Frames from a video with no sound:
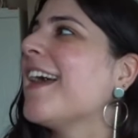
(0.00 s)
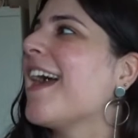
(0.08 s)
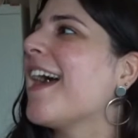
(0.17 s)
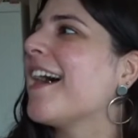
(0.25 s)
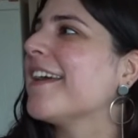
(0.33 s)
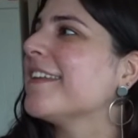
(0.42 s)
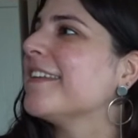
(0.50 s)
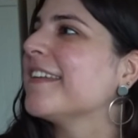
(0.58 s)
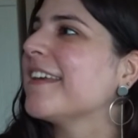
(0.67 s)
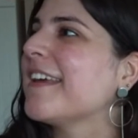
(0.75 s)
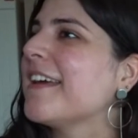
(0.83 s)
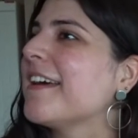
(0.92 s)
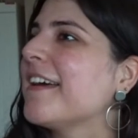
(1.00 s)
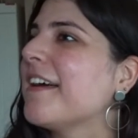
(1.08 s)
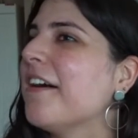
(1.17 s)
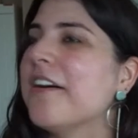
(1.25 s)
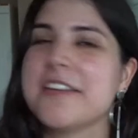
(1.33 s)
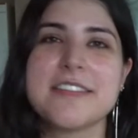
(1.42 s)
And
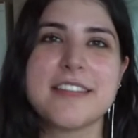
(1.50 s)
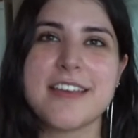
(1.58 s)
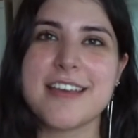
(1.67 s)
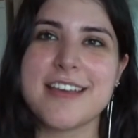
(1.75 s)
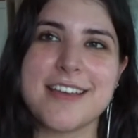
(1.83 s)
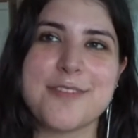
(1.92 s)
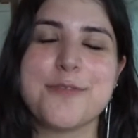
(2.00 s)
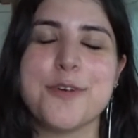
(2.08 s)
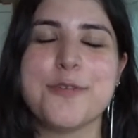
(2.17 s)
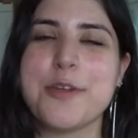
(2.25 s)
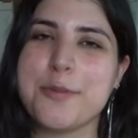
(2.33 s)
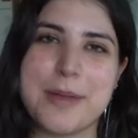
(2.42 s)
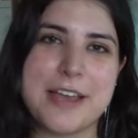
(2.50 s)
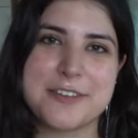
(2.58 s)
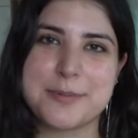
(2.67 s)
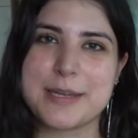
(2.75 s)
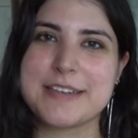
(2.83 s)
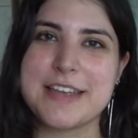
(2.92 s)
honestly, it fulfilled my
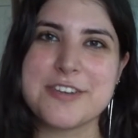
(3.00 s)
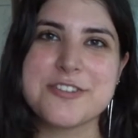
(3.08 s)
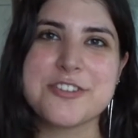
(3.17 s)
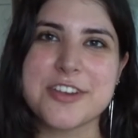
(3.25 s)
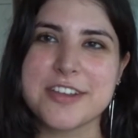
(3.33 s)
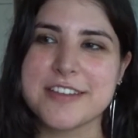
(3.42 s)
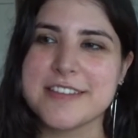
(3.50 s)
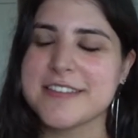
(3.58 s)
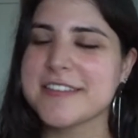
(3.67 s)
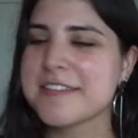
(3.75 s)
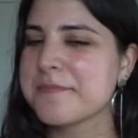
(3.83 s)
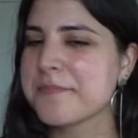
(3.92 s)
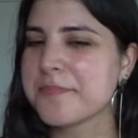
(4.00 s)
expectations.